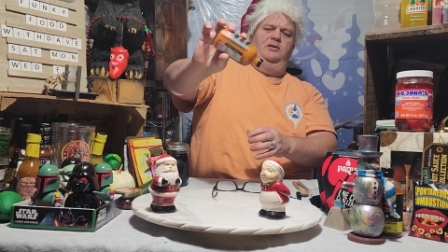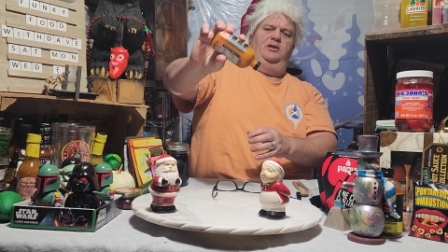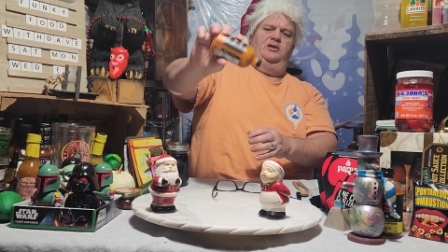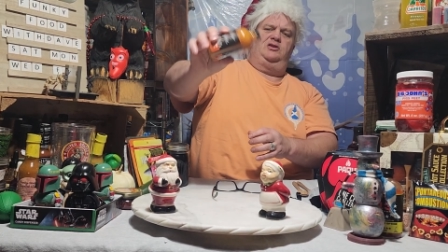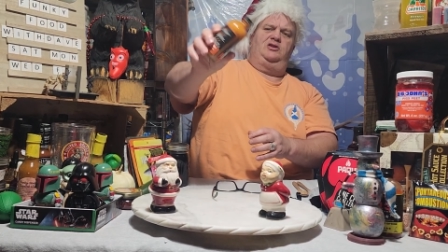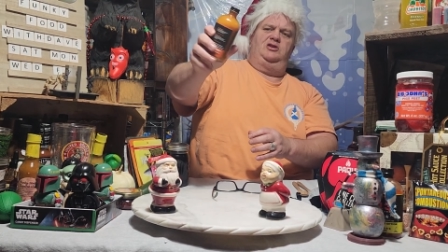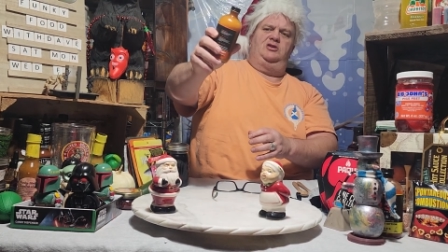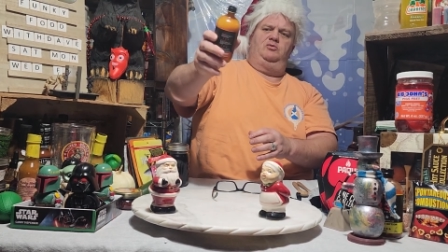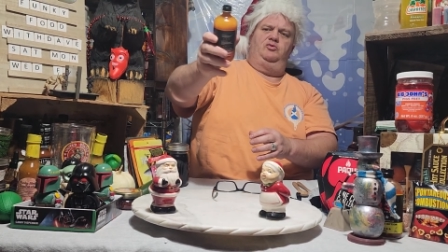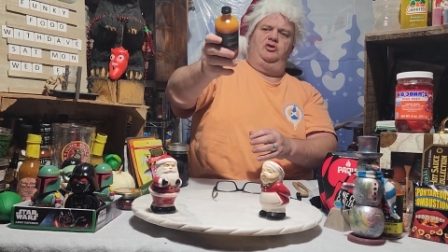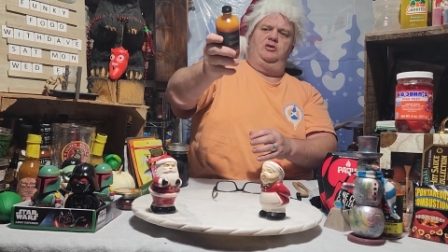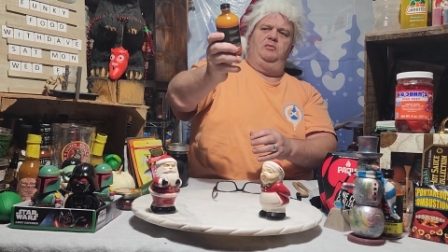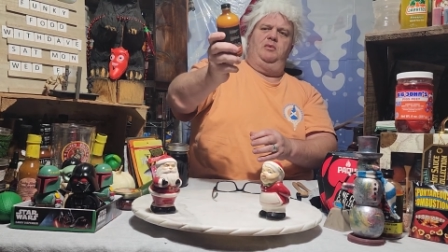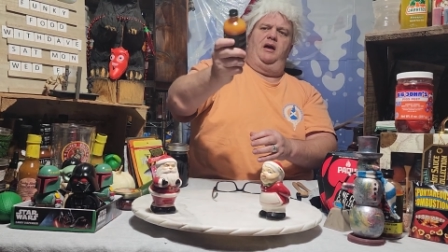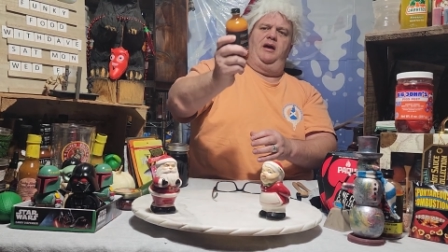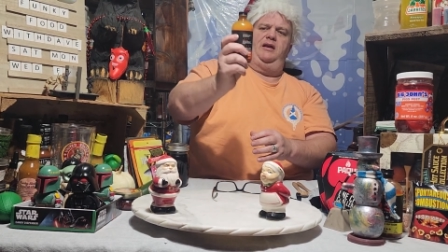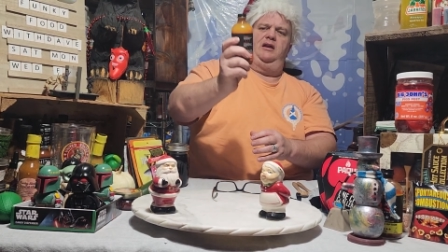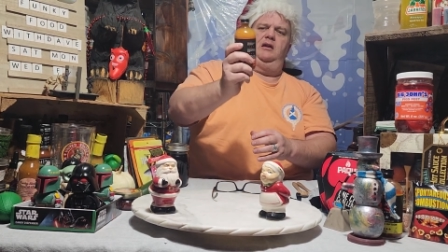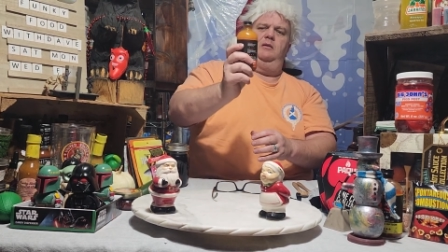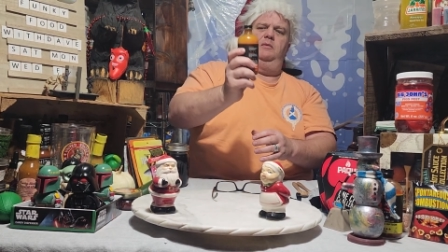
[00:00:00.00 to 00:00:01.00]
This is
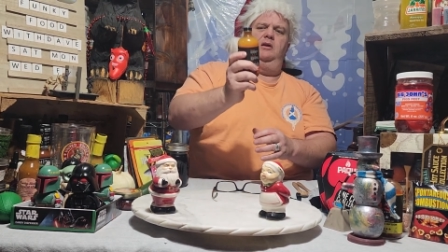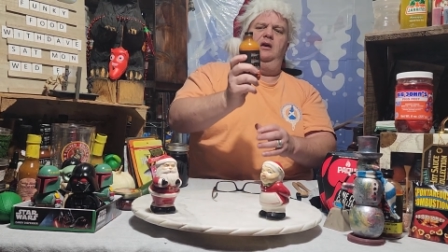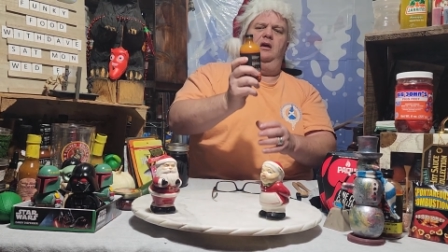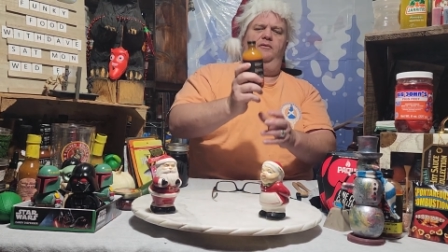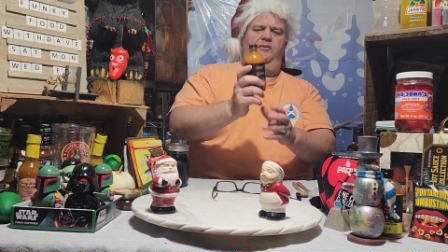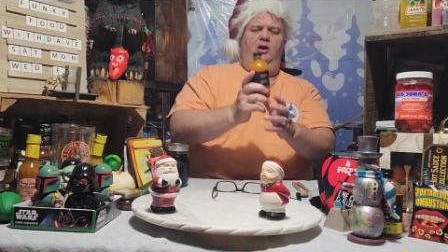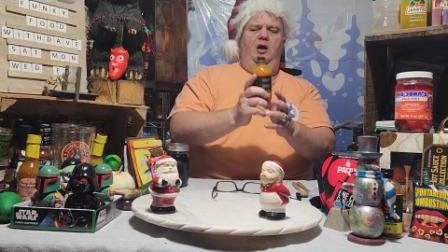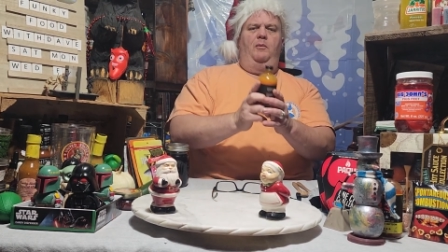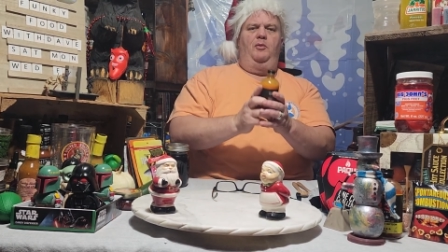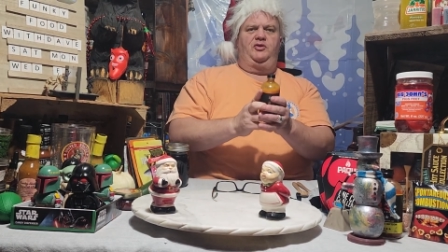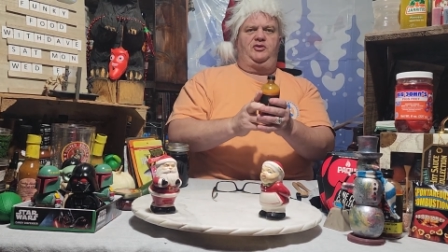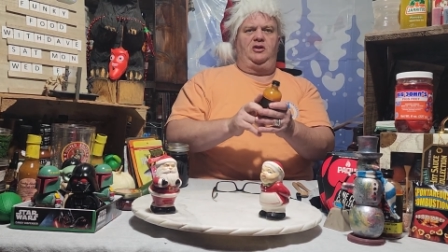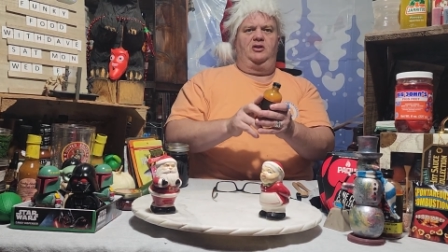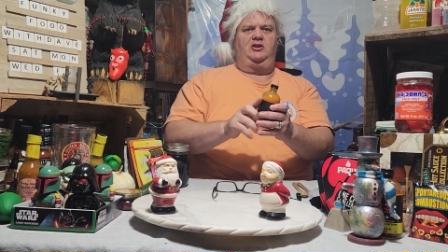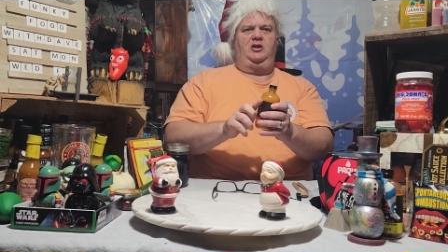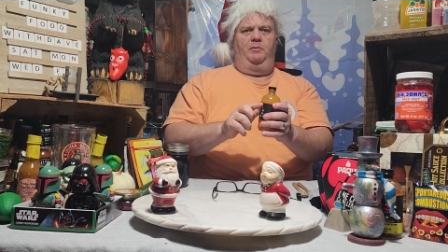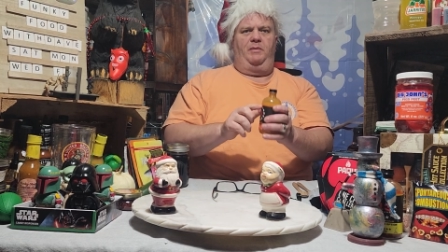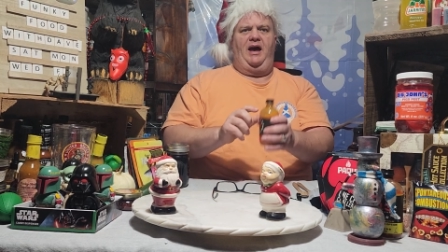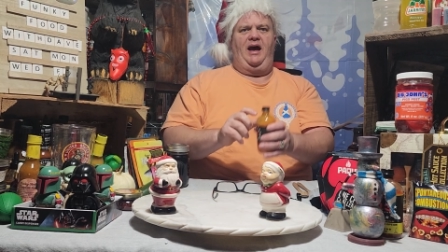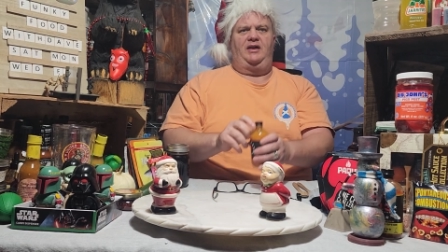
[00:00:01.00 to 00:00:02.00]
reminding me of almost a
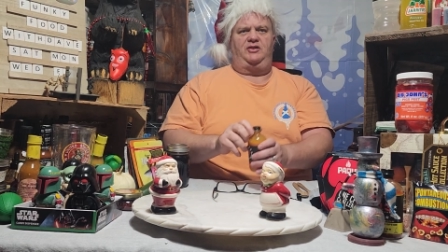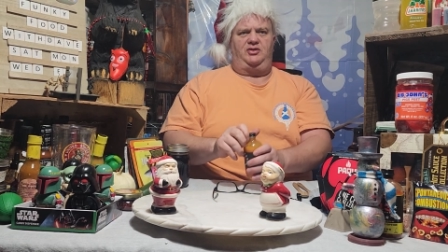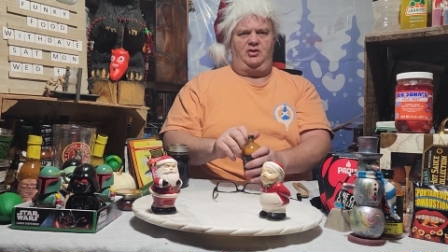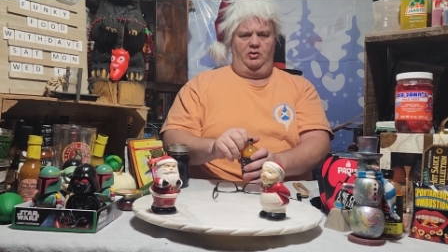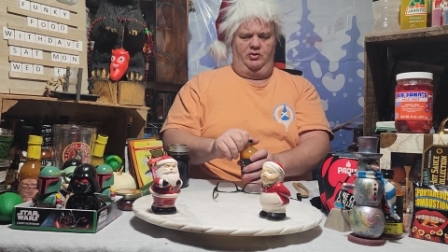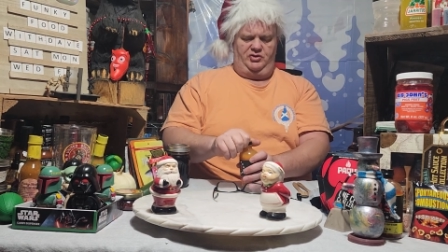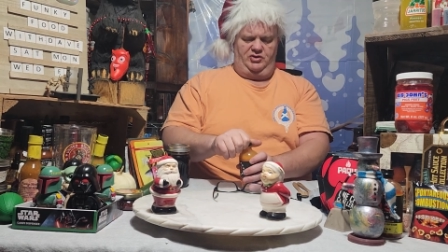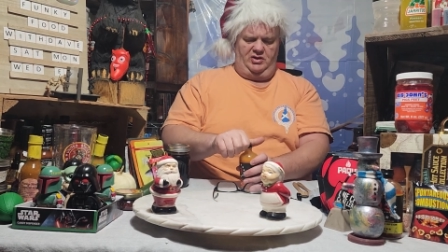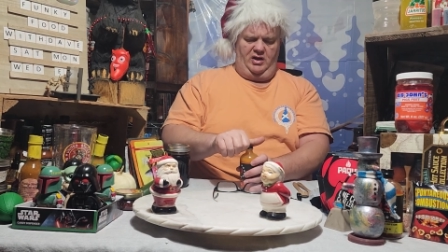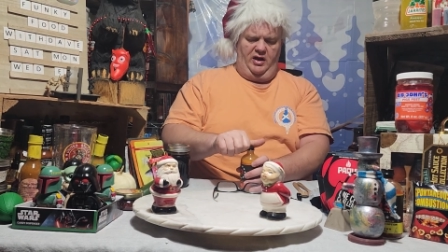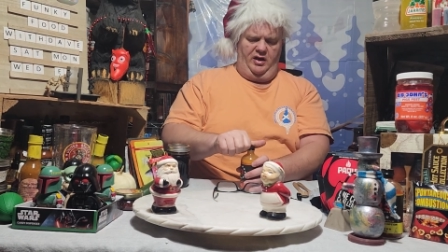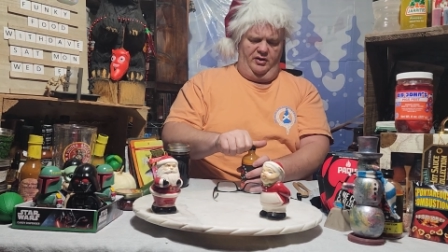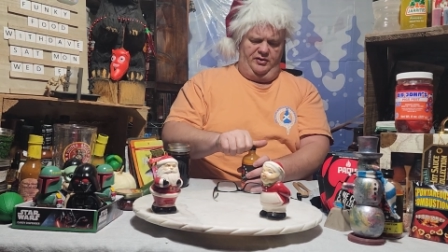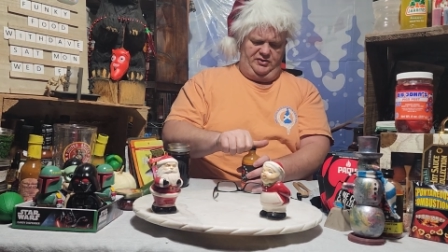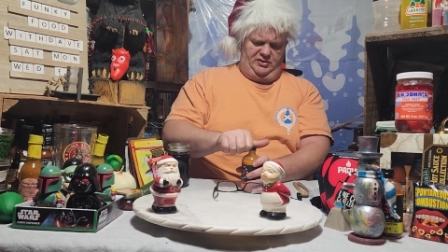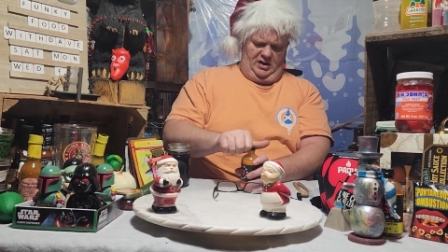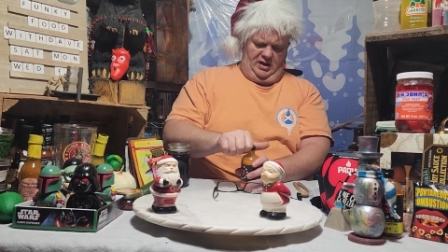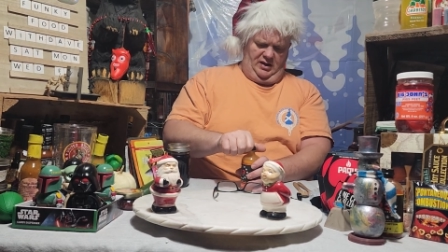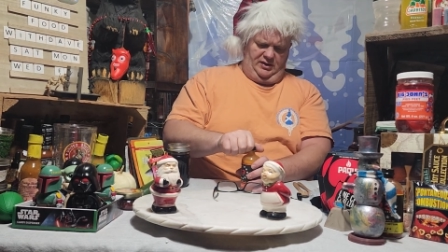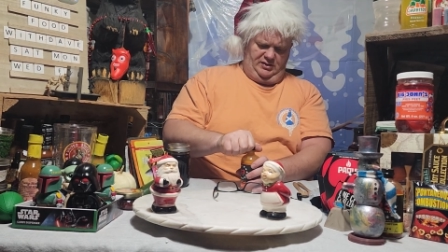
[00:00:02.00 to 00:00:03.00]
Tabasco style
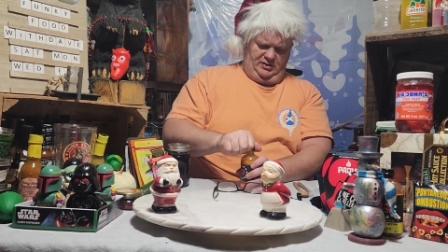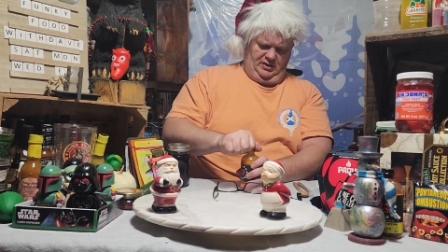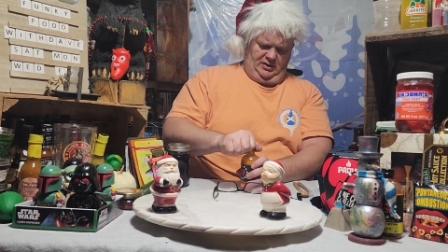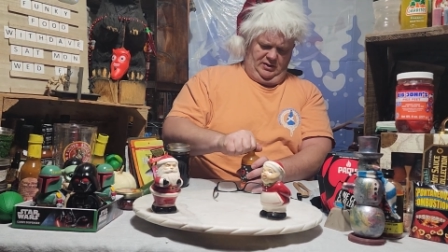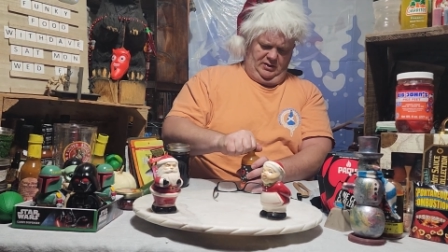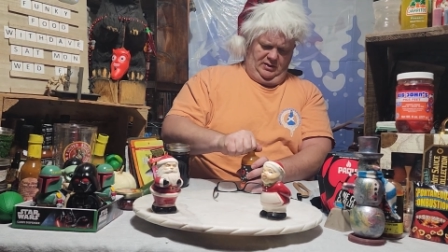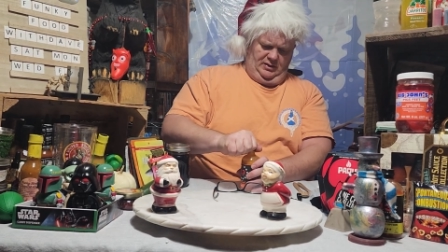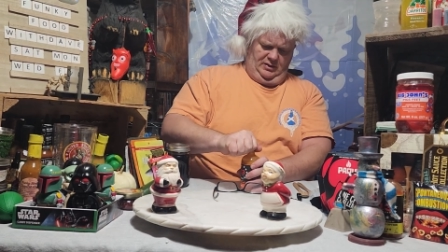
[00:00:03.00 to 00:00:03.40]
sauce.